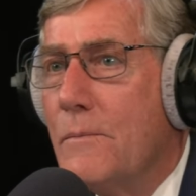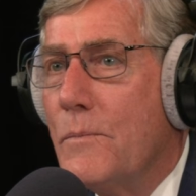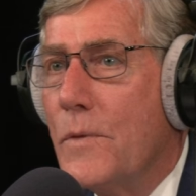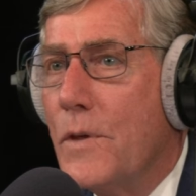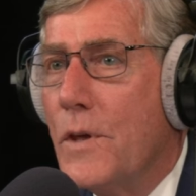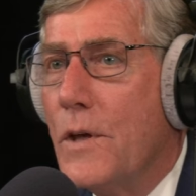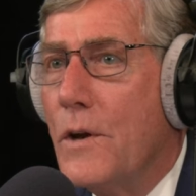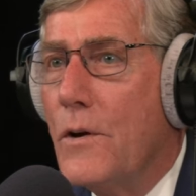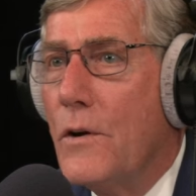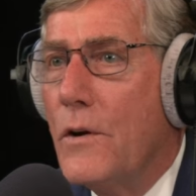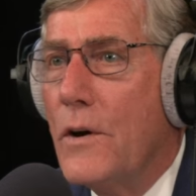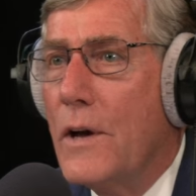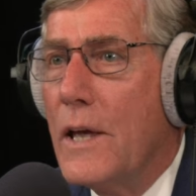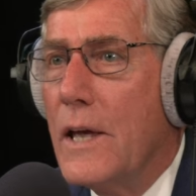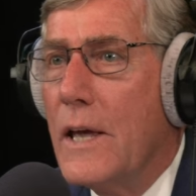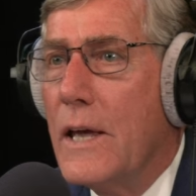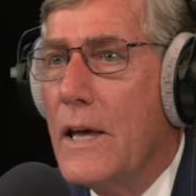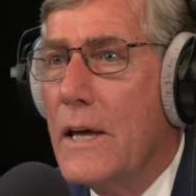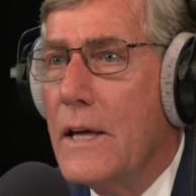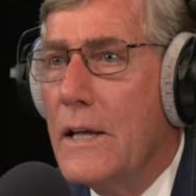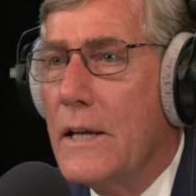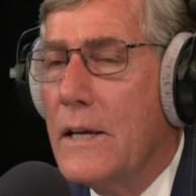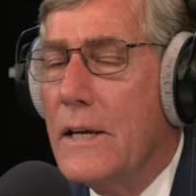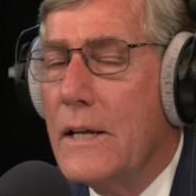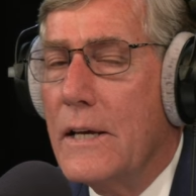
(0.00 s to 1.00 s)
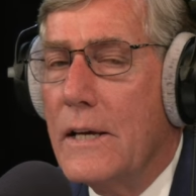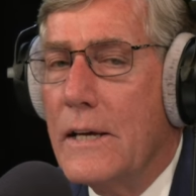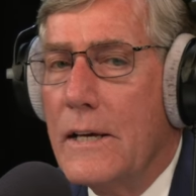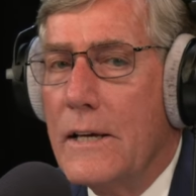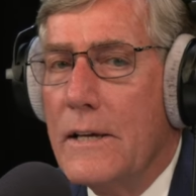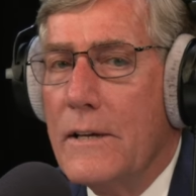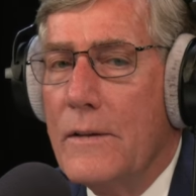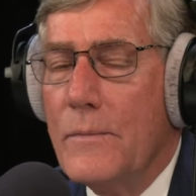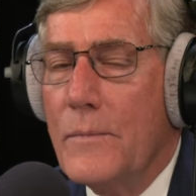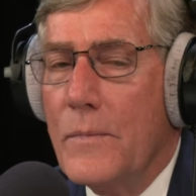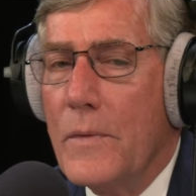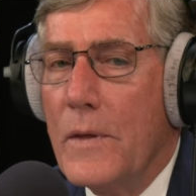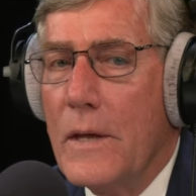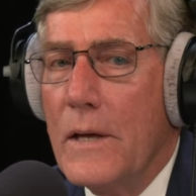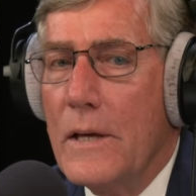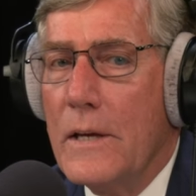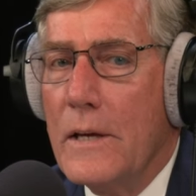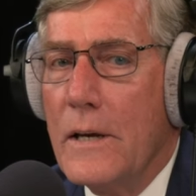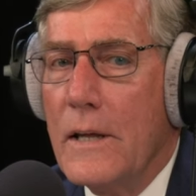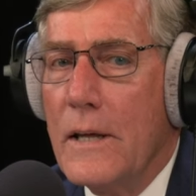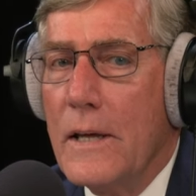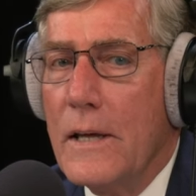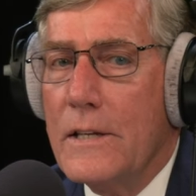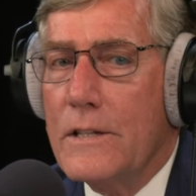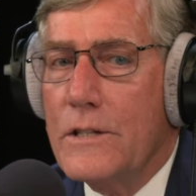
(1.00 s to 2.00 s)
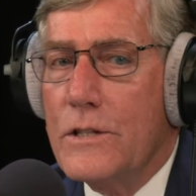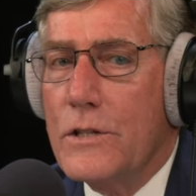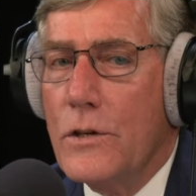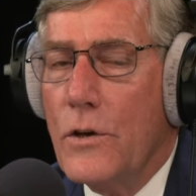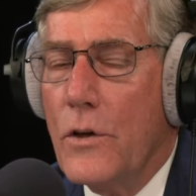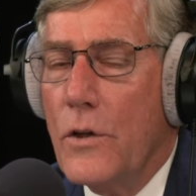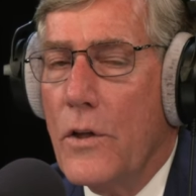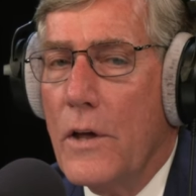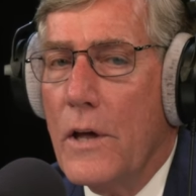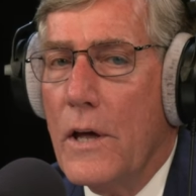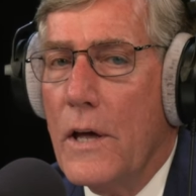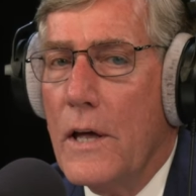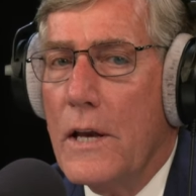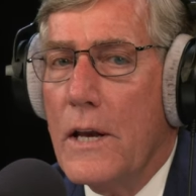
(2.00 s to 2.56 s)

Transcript: you know, and uh, and and so a,